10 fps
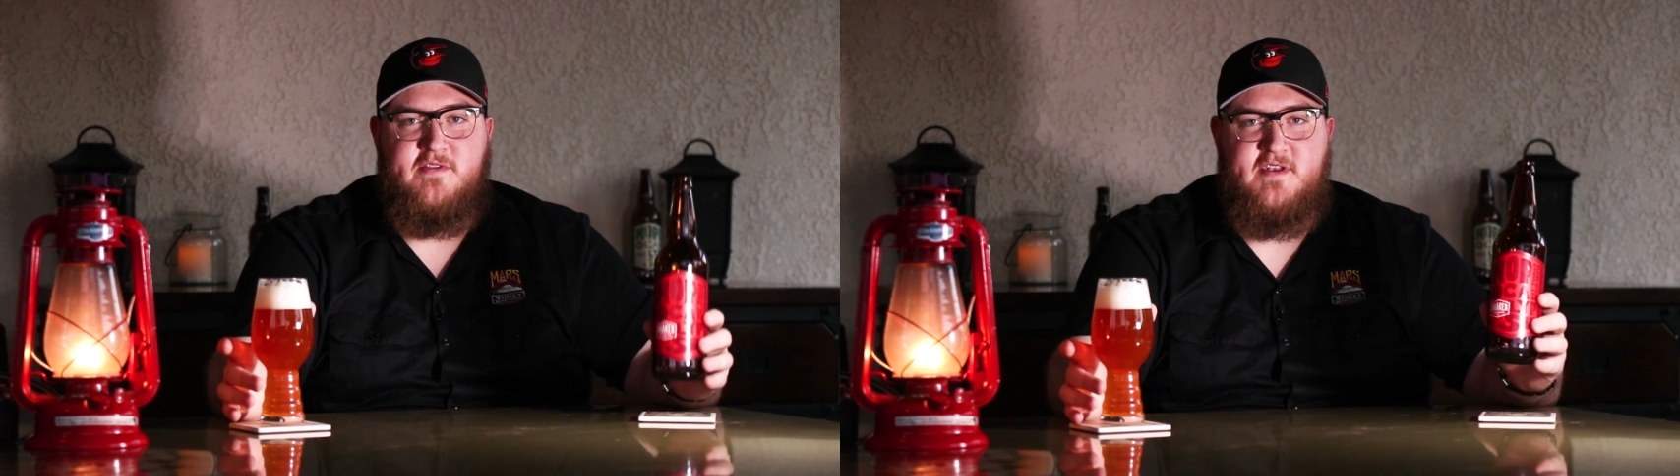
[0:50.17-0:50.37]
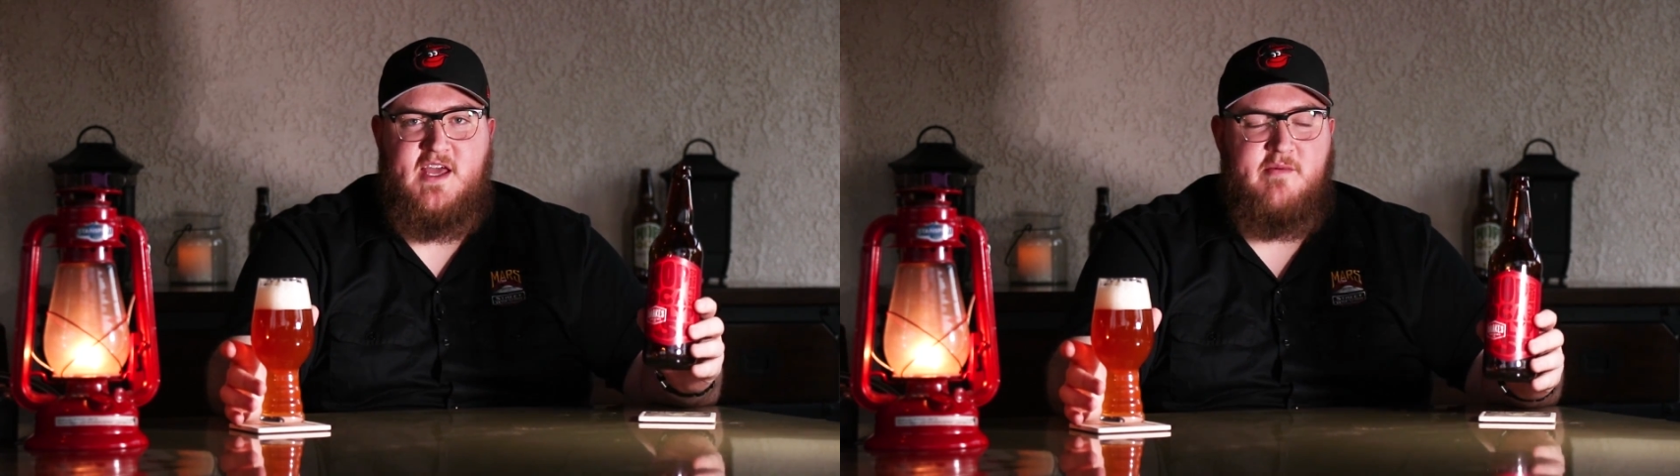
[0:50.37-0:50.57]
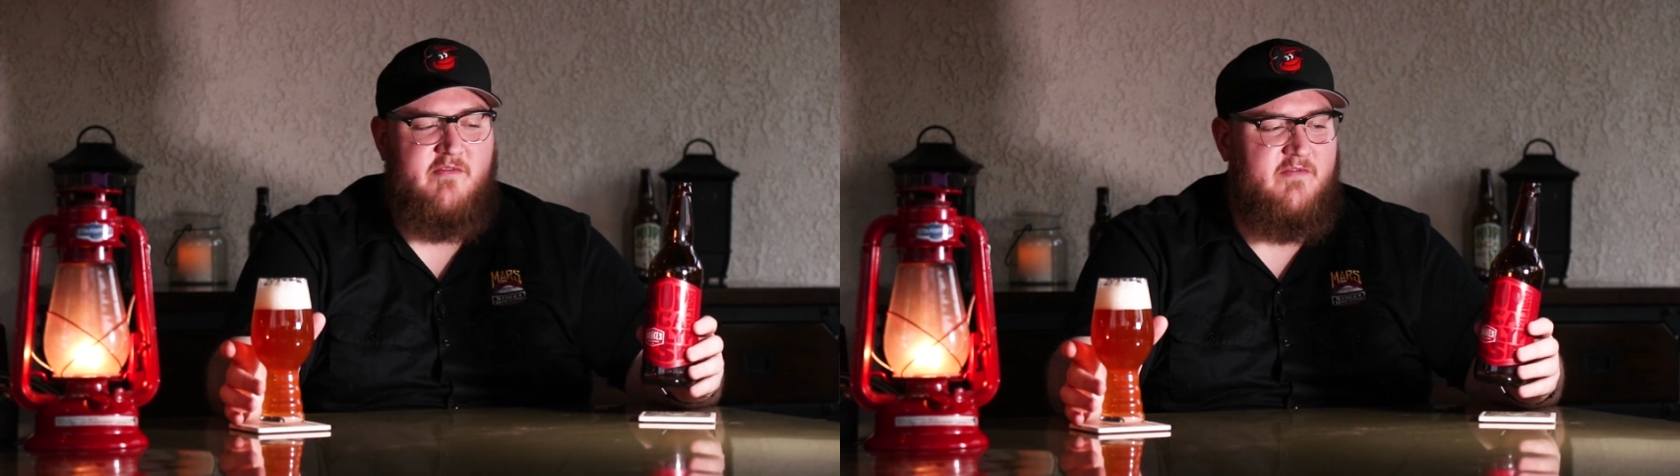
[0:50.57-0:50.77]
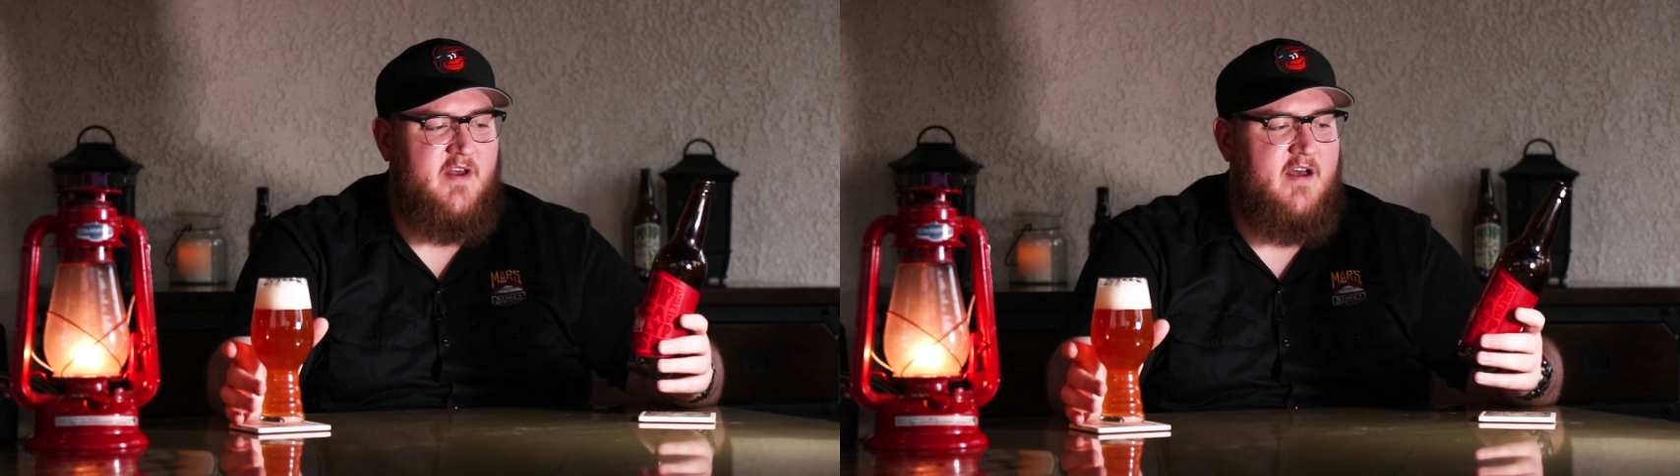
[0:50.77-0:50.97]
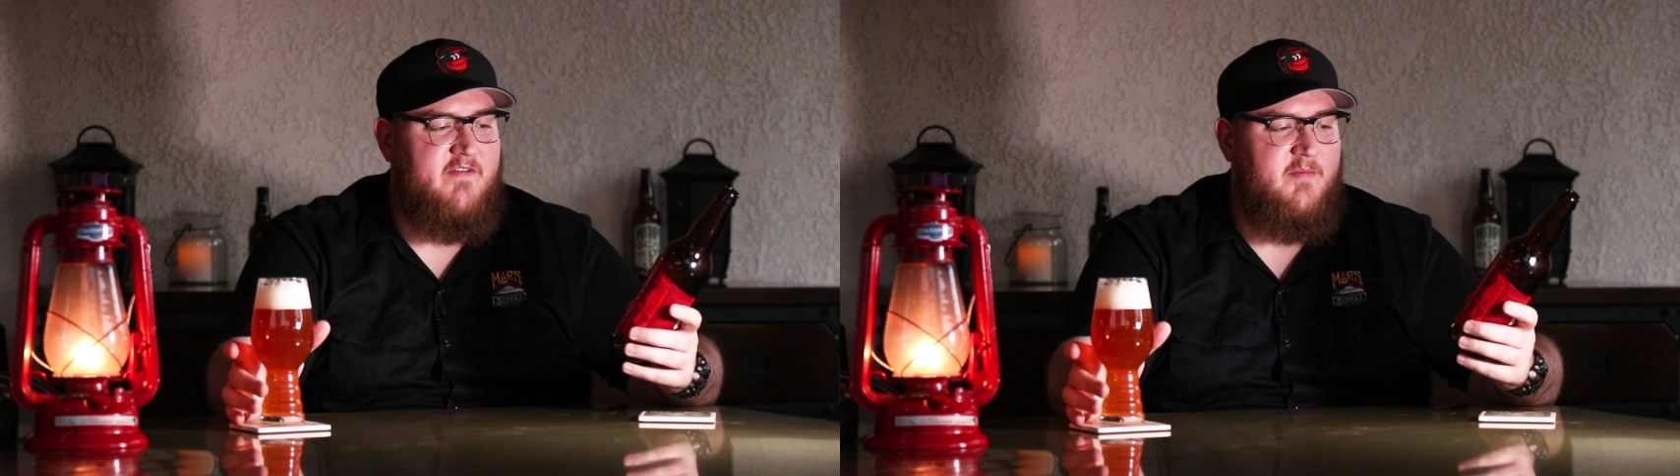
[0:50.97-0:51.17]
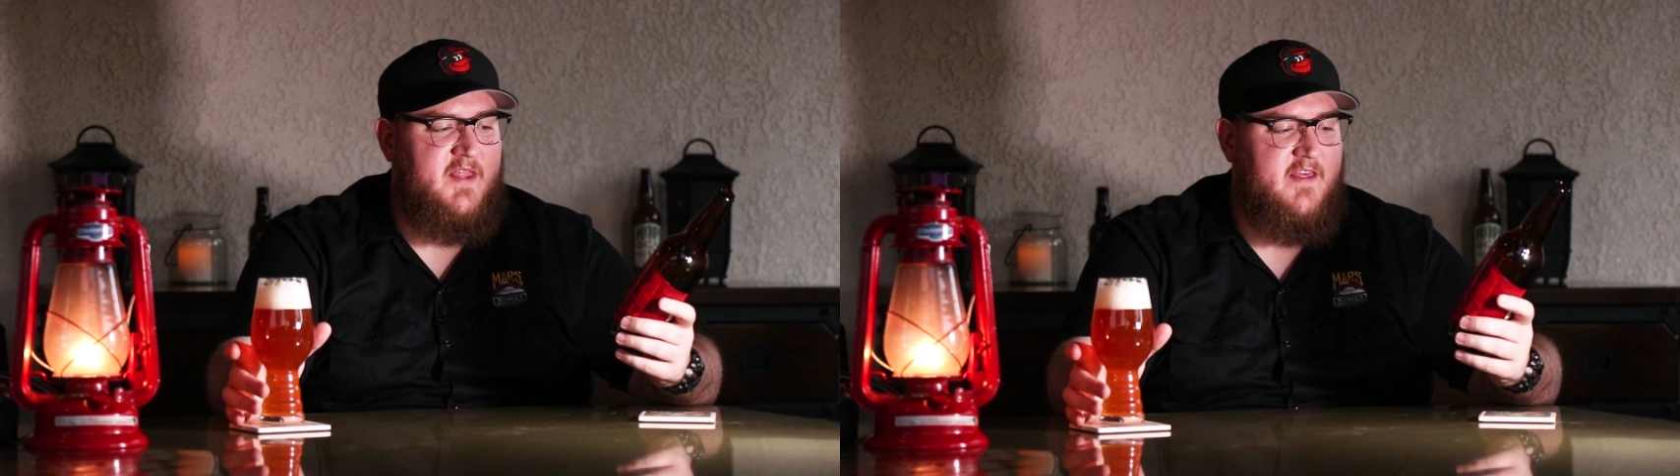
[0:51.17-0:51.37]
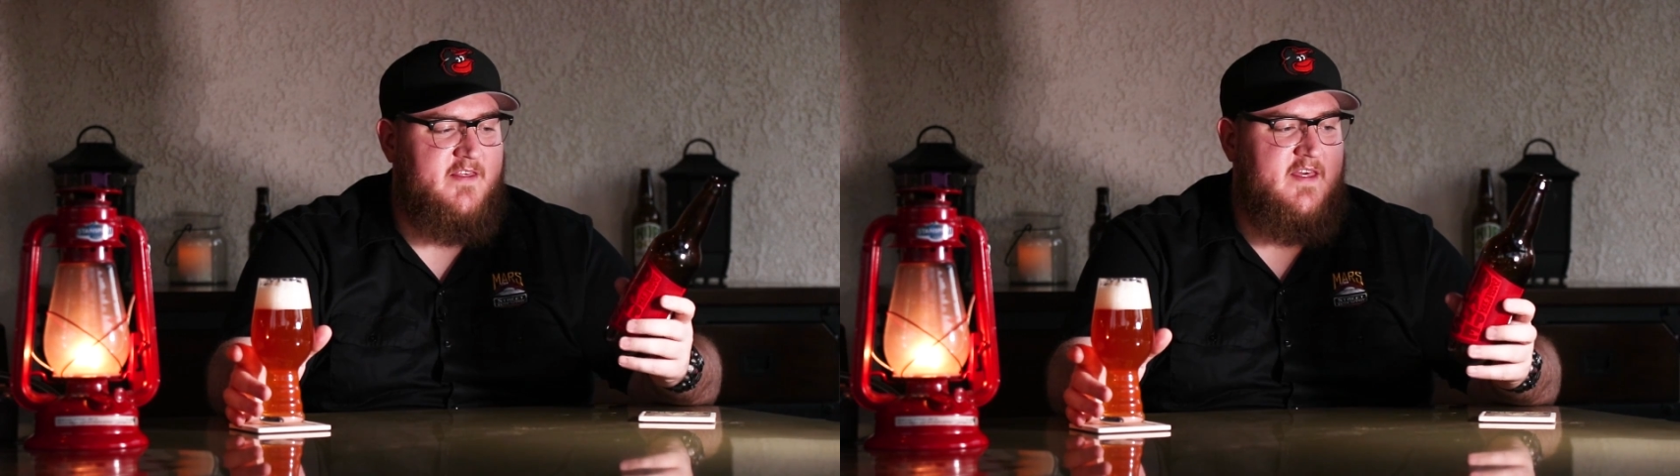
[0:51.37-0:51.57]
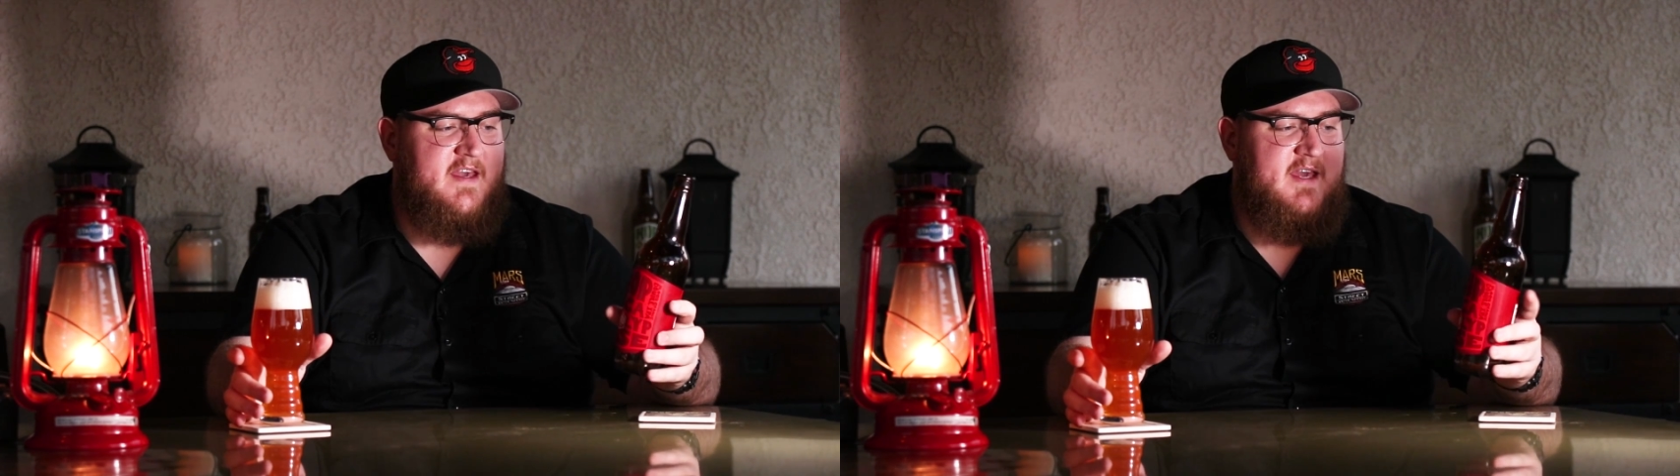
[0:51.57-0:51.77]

at the time of filming this.